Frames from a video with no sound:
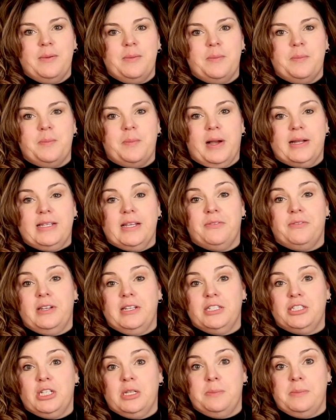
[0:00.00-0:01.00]
by
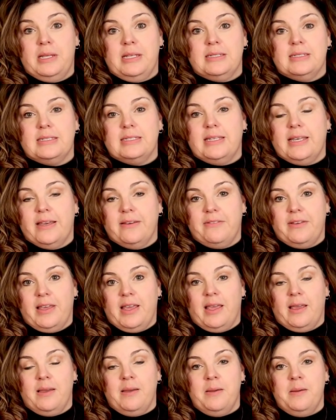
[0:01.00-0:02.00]
definition means
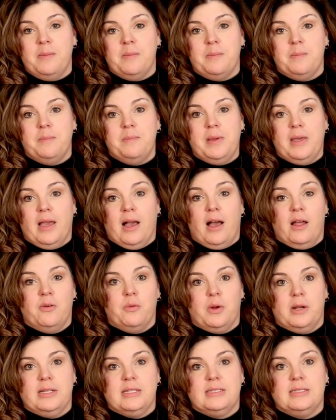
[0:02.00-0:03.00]
giving
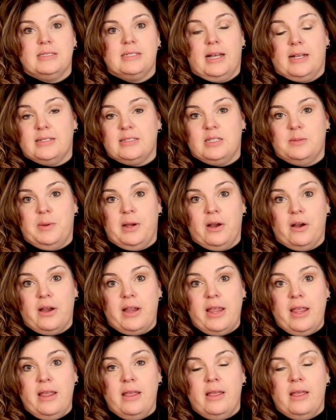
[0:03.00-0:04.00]
beyond what is
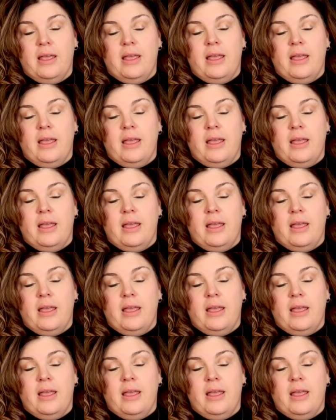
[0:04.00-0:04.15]
customary.